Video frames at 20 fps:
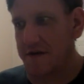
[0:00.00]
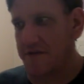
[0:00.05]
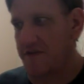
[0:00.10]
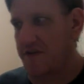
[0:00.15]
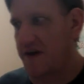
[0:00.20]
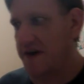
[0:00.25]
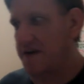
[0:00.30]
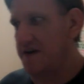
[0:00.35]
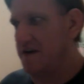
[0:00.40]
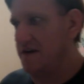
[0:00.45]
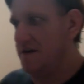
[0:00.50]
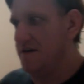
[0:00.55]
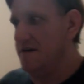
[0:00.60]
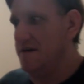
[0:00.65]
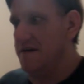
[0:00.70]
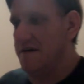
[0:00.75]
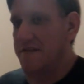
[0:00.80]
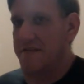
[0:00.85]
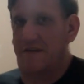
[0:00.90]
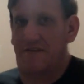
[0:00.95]
It's like,
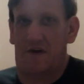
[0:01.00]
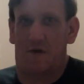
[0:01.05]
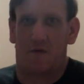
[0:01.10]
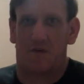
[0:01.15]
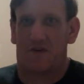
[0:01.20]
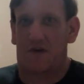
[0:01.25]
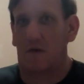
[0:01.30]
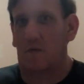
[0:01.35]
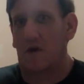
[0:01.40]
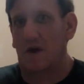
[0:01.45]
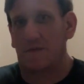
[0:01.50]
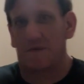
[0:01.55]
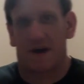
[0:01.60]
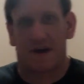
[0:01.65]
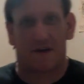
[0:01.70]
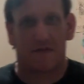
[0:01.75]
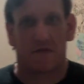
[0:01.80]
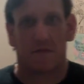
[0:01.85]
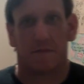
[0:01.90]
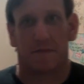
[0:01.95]
that's how much I weighed
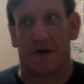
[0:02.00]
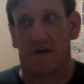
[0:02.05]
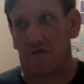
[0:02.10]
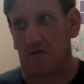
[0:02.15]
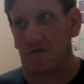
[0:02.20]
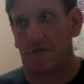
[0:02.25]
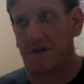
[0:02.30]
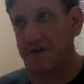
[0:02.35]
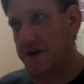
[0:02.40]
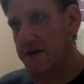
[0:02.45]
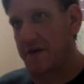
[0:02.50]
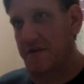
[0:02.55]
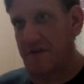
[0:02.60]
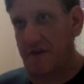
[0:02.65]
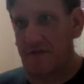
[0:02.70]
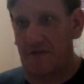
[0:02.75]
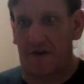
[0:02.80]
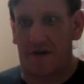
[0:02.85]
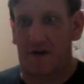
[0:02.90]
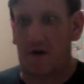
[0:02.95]
back in the Beverly days,
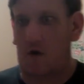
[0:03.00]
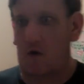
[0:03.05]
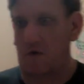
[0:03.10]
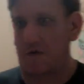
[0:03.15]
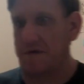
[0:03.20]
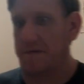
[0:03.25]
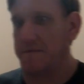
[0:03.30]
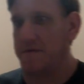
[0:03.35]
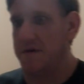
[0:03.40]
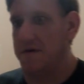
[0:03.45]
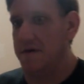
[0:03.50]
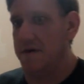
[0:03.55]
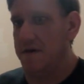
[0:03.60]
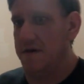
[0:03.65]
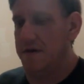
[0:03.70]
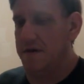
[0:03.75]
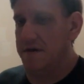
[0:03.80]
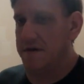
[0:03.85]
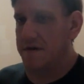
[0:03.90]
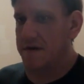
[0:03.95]
as I call them.
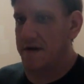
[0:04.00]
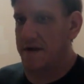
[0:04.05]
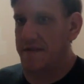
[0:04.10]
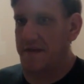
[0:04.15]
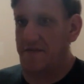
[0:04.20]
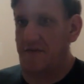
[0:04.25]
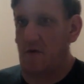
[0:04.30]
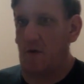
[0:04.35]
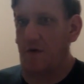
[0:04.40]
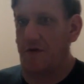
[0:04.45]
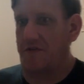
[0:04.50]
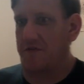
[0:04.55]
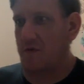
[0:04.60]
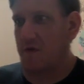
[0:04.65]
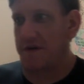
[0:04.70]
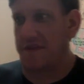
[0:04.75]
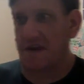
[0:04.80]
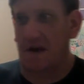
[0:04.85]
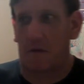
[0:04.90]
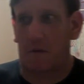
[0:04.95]
And that's always the
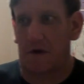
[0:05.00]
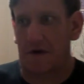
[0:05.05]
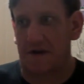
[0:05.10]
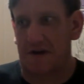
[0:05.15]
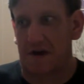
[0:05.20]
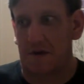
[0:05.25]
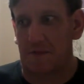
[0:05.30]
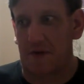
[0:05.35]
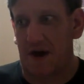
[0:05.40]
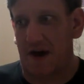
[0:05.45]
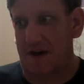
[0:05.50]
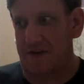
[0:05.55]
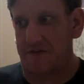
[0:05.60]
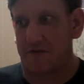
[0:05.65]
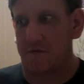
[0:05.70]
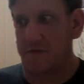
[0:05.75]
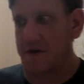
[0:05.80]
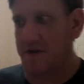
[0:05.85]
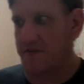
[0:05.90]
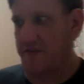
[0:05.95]
weight that I wanted to get back
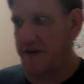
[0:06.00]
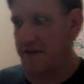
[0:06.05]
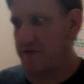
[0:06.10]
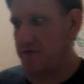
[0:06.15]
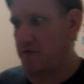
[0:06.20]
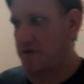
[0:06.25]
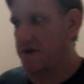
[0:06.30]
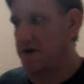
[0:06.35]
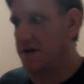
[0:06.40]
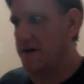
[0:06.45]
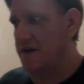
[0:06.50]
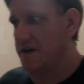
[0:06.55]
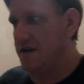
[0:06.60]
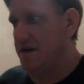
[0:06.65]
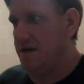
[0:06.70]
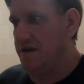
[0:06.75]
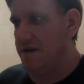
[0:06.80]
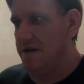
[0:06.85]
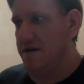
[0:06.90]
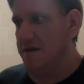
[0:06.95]
to, because that's when
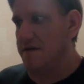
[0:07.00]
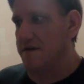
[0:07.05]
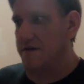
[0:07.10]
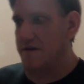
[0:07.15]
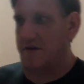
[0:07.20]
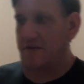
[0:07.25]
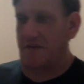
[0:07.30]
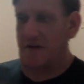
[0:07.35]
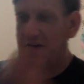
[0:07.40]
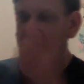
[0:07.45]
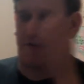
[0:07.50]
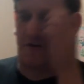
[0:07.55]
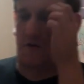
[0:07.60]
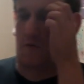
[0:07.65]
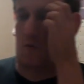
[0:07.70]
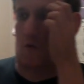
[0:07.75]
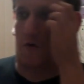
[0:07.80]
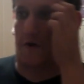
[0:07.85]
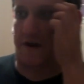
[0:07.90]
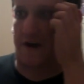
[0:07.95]
because I
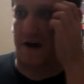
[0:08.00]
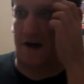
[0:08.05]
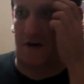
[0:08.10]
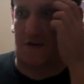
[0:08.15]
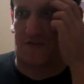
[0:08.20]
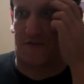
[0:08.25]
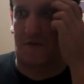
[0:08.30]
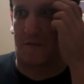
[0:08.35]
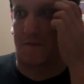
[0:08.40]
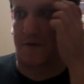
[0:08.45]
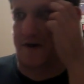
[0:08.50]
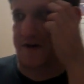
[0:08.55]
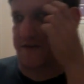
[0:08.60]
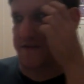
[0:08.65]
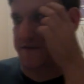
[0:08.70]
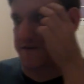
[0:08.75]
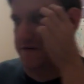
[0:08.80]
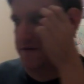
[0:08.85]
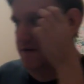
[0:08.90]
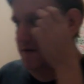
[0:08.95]
did work out some back
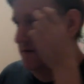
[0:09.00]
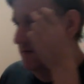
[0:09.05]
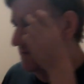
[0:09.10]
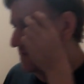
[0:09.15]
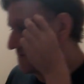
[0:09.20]
then.